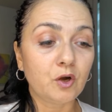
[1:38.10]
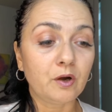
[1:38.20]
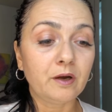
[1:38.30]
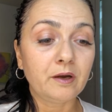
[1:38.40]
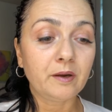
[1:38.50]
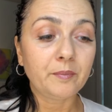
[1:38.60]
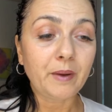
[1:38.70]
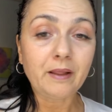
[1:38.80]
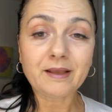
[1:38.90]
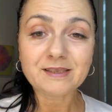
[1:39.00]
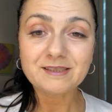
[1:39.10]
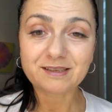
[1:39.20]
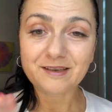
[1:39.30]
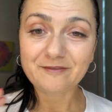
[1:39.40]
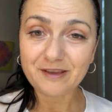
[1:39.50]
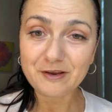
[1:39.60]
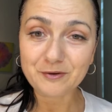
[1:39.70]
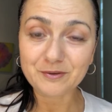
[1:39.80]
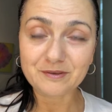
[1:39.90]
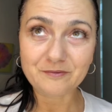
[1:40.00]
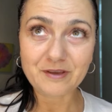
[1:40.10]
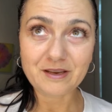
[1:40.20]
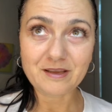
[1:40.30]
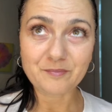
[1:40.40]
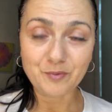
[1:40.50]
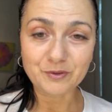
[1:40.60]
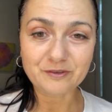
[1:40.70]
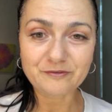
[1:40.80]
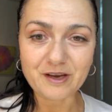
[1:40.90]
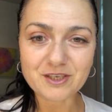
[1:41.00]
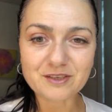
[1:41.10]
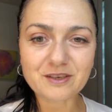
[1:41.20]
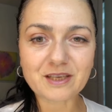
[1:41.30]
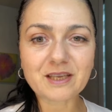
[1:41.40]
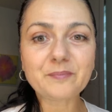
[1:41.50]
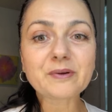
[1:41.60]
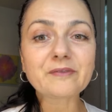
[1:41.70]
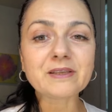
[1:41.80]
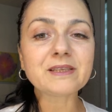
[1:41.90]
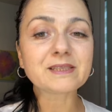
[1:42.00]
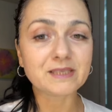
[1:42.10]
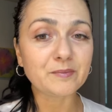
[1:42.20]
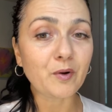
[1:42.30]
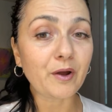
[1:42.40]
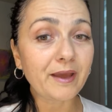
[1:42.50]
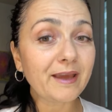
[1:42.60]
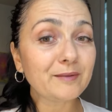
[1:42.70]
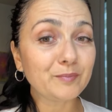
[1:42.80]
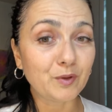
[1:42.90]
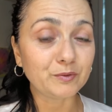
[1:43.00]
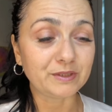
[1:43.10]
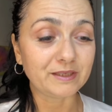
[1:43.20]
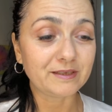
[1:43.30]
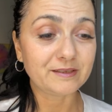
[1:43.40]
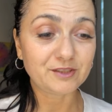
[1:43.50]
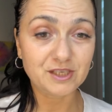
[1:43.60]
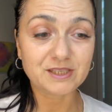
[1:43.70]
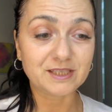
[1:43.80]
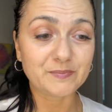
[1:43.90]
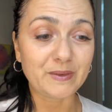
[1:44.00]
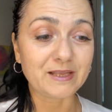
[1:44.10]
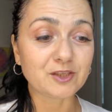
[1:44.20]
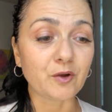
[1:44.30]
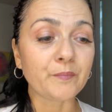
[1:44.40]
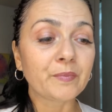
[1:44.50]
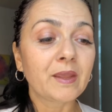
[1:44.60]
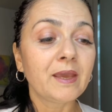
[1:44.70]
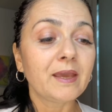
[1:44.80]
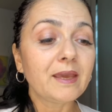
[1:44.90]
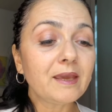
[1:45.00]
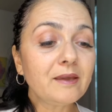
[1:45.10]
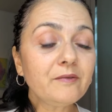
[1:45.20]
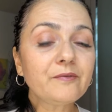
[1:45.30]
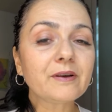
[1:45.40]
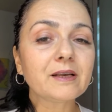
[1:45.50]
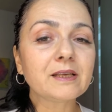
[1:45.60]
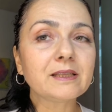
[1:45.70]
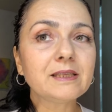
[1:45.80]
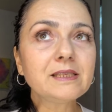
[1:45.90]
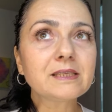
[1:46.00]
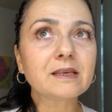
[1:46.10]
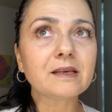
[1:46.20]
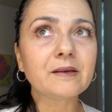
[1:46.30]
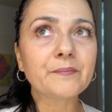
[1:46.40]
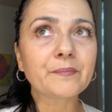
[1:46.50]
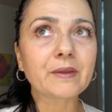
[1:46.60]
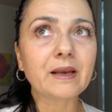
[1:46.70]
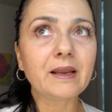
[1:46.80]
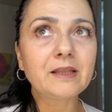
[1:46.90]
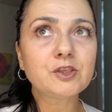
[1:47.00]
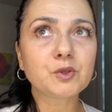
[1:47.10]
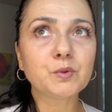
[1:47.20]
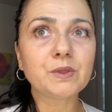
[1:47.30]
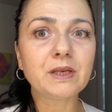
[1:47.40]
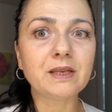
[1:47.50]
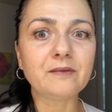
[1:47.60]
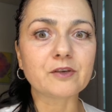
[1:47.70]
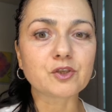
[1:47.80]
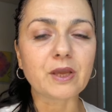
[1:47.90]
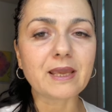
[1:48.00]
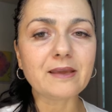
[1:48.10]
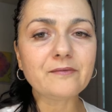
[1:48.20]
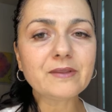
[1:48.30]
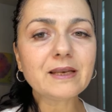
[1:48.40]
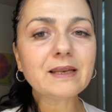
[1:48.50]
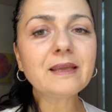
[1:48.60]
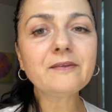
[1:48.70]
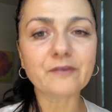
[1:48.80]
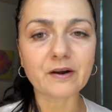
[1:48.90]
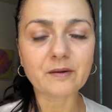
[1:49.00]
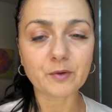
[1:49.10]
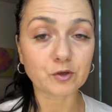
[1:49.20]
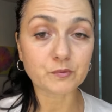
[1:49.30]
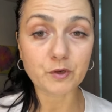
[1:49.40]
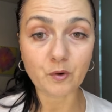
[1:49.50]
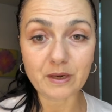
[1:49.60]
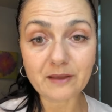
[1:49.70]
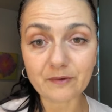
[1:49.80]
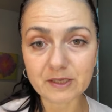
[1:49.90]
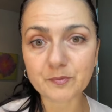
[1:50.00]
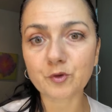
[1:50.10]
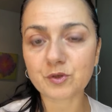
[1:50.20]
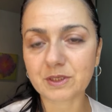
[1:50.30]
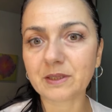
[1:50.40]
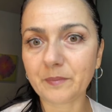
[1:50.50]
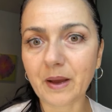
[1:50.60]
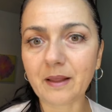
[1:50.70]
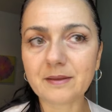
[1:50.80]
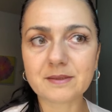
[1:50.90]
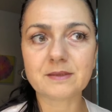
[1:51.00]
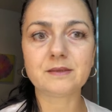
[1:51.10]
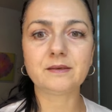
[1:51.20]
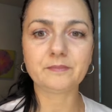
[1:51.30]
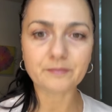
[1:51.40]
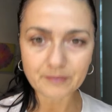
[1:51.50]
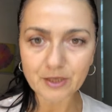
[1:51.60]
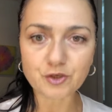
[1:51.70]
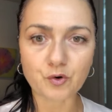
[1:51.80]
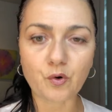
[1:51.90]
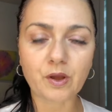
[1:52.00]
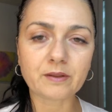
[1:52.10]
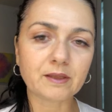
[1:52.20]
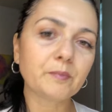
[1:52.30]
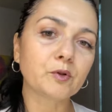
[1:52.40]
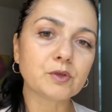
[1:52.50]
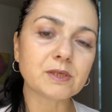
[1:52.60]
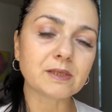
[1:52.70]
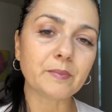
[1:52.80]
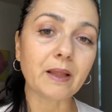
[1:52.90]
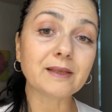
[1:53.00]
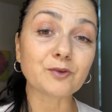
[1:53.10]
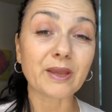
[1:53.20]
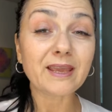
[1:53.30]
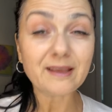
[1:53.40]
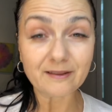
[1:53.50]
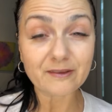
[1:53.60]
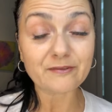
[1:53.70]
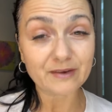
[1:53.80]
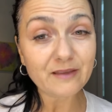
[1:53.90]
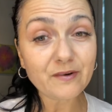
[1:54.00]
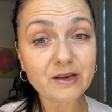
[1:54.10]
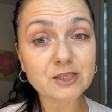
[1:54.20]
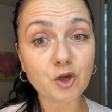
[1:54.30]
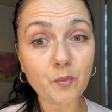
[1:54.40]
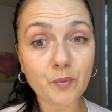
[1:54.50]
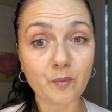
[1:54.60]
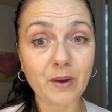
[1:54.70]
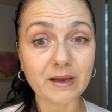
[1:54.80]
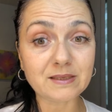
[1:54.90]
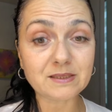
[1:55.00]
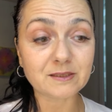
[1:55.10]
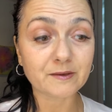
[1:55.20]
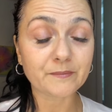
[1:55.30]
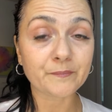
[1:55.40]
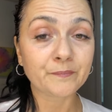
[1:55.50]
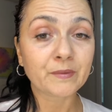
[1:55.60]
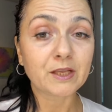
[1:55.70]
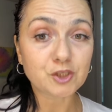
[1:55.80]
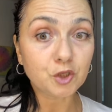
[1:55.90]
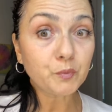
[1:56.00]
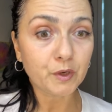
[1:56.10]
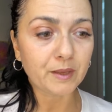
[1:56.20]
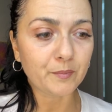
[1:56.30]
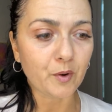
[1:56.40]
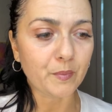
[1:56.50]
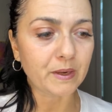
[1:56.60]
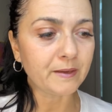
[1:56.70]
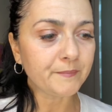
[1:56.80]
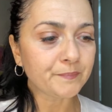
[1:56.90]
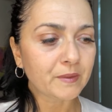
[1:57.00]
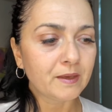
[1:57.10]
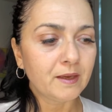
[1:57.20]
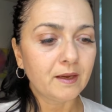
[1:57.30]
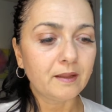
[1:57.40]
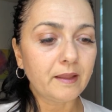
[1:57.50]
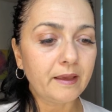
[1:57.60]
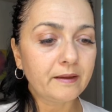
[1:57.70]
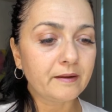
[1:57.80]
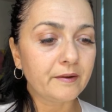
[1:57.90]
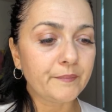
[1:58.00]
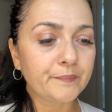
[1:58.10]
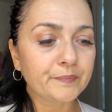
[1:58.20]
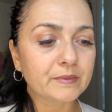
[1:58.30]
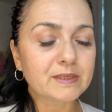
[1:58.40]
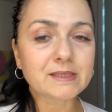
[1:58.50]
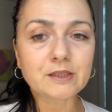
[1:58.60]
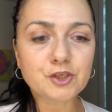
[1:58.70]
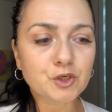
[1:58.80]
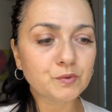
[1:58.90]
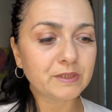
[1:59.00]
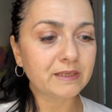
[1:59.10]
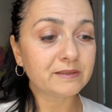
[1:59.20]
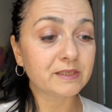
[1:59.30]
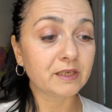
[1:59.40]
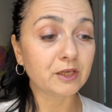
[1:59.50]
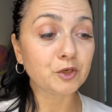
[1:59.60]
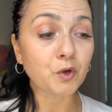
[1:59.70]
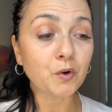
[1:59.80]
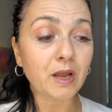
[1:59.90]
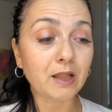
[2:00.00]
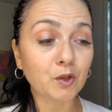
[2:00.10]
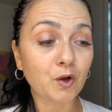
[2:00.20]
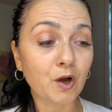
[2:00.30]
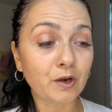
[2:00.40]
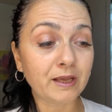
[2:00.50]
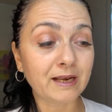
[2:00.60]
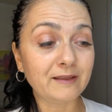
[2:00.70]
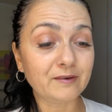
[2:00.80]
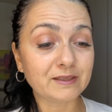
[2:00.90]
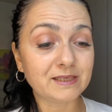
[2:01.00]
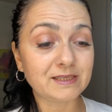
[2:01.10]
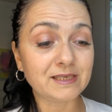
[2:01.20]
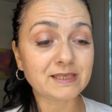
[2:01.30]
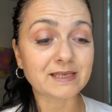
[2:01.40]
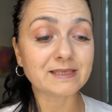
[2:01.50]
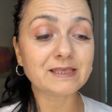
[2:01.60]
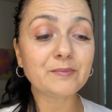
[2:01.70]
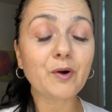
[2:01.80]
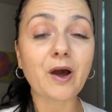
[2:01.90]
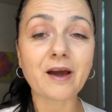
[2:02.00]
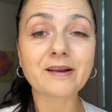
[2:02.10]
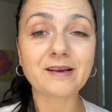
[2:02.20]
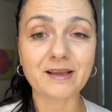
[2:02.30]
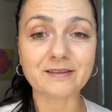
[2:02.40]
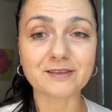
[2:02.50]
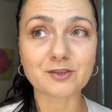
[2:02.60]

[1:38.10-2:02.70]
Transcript: So bile has a very important function in preventing SIBO and bloating. Just explain. So if this relates to the liver, so if the liver, because we know liver is producing the bile, it's the major organ that produces the bile. So if liver is compromised, it's not working properly, like the study showed that non-alcoholic liver disease and SIBO are